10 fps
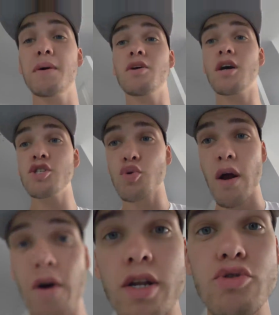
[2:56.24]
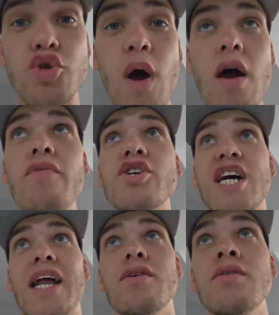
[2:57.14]
Bitch, you can't swear. I don't swear on the
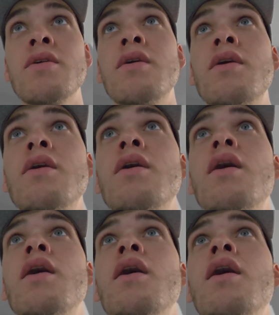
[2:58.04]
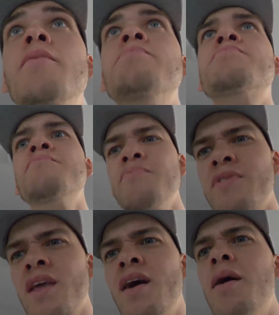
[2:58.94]
channel.
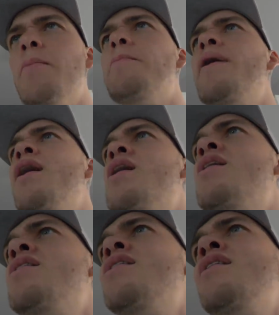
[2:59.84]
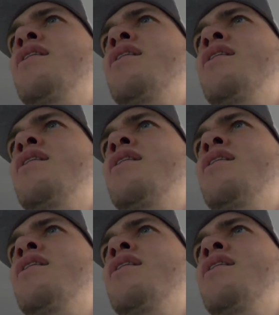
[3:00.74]
Oh, really? Because you say the